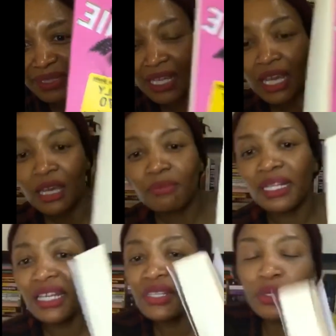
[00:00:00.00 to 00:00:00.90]

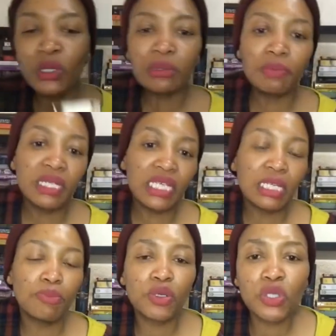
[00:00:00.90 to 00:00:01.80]
Please don't be
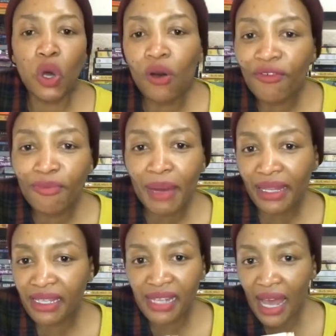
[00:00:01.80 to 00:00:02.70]
put off by the
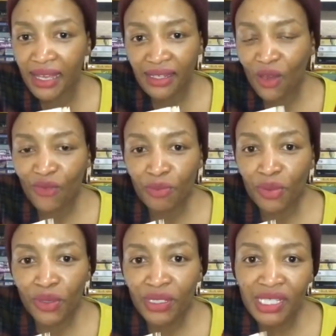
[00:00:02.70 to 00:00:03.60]
size of the
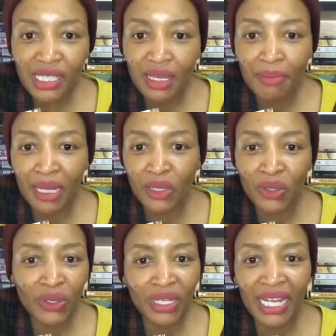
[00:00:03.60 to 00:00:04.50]
books,
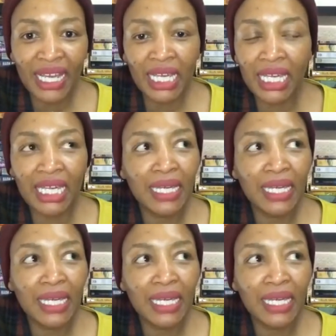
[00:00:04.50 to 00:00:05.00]
Balo. Like,